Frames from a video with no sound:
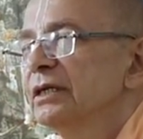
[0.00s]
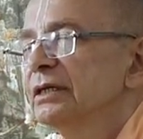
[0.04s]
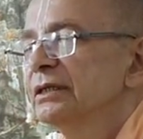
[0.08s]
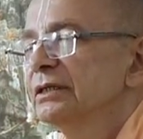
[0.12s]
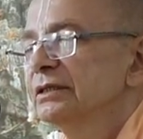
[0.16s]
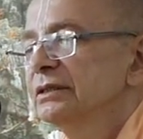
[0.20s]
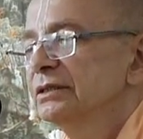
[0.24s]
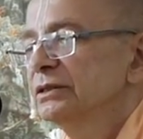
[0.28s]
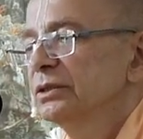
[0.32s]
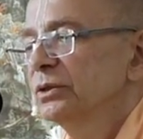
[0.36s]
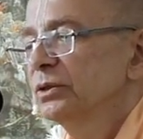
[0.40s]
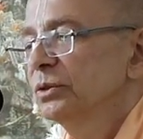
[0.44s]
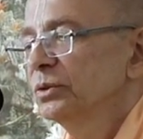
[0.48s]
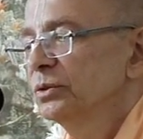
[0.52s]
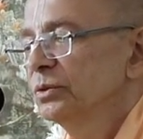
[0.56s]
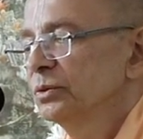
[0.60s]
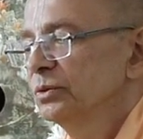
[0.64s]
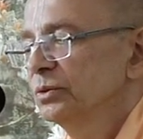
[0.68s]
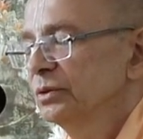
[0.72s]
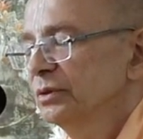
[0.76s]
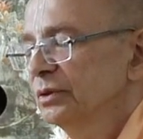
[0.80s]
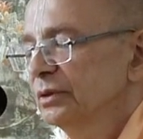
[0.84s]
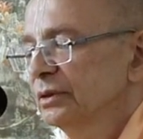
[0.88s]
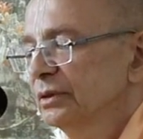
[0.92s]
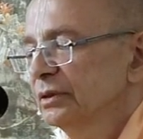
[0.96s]
So
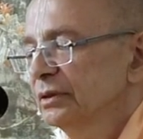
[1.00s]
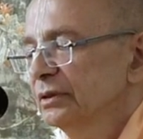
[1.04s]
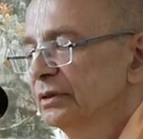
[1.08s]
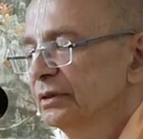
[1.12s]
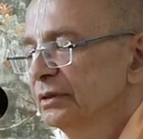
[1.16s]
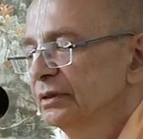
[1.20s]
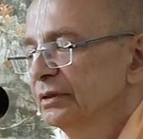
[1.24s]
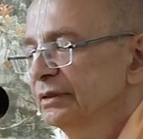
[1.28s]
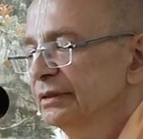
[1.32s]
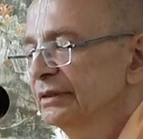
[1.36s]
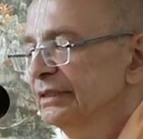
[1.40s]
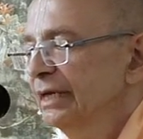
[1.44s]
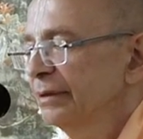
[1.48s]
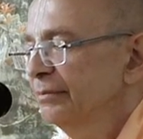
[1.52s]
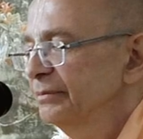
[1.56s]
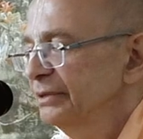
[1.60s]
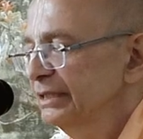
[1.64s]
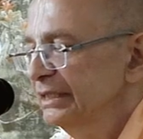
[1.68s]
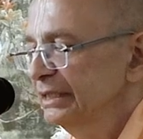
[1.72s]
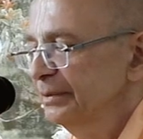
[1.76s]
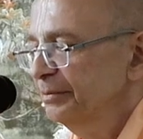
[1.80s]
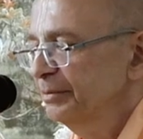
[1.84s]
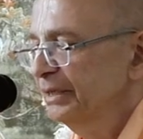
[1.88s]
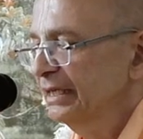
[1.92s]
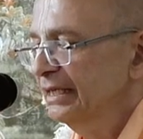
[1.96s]
uh,
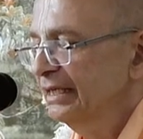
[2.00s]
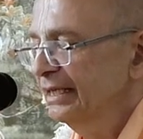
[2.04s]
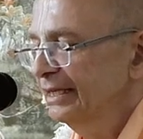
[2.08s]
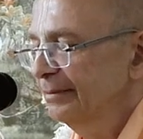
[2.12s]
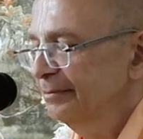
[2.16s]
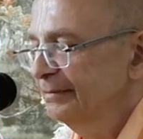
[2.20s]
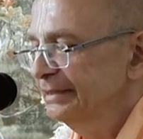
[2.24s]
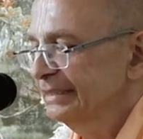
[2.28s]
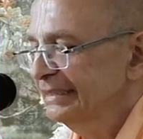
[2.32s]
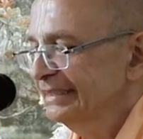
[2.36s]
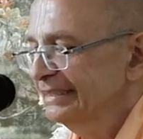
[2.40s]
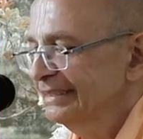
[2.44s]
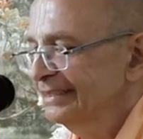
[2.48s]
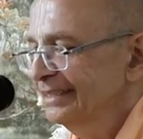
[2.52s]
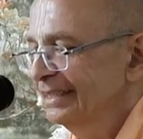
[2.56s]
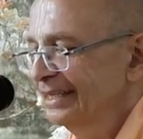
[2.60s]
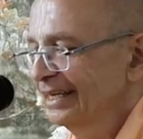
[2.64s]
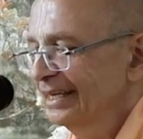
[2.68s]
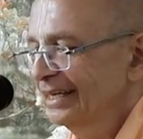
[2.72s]
something becomes